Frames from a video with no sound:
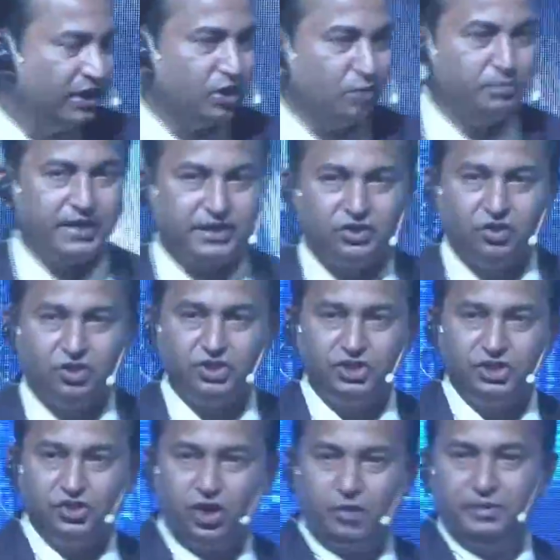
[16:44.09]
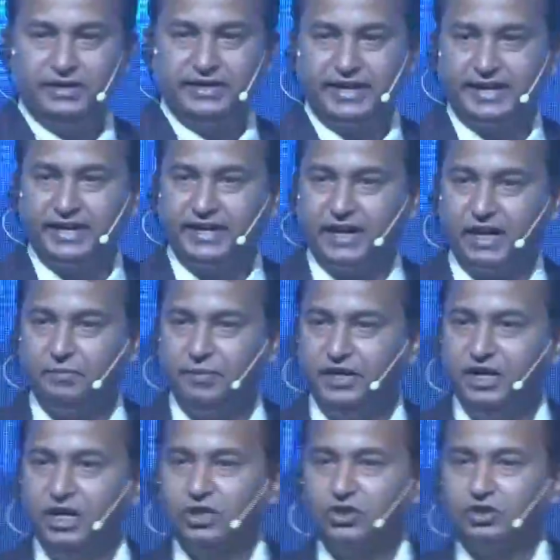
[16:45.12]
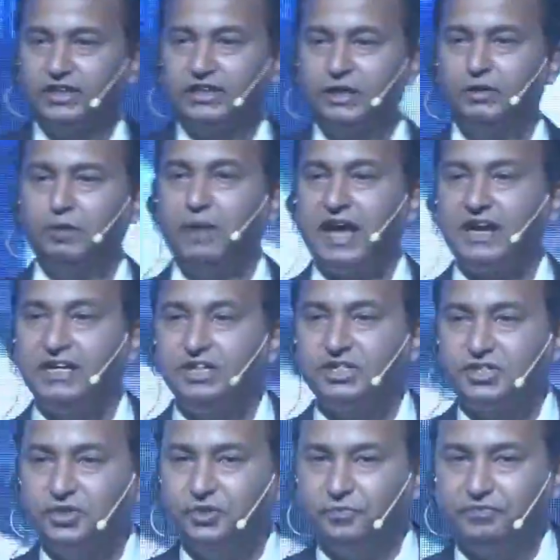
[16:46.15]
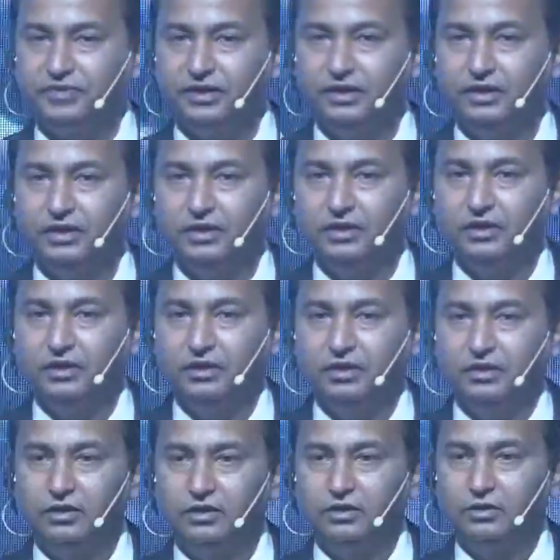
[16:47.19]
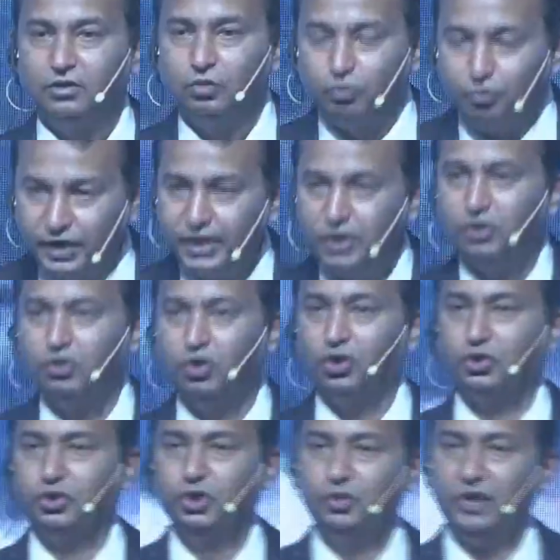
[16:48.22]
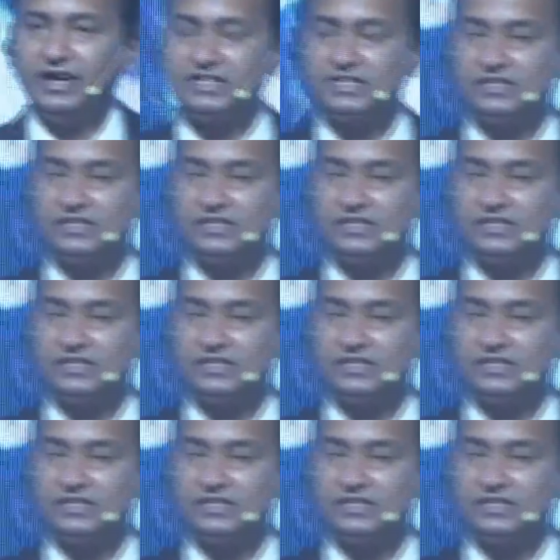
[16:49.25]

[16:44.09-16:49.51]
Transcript: that that clean room technology is not being taken care of it so that they will blacklist you. When you